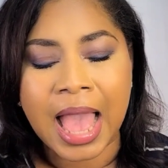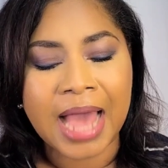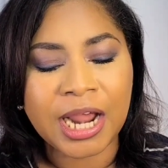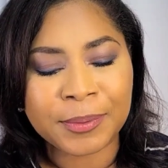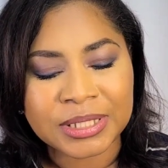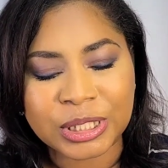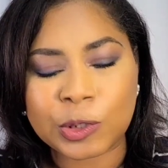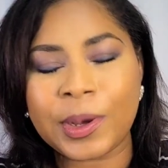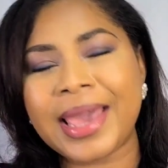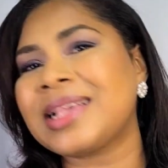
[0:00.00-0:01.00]
And I was
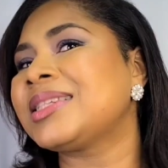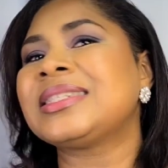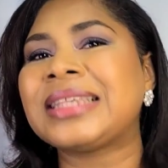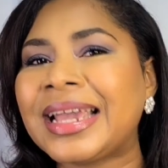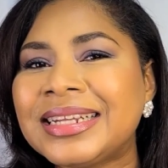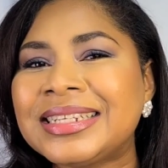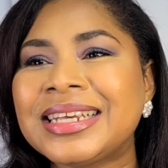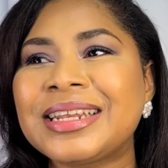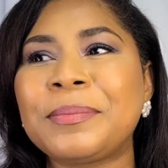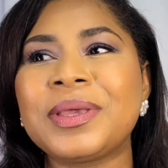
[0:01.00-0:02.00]
so
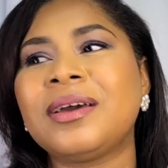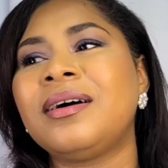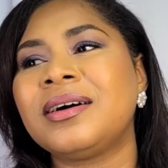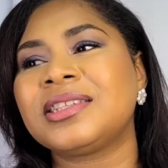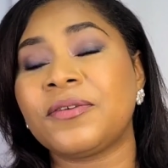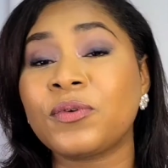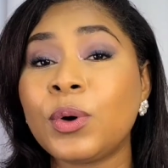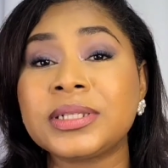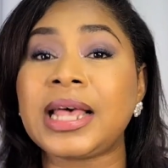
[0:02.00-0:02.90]
excited because, of course,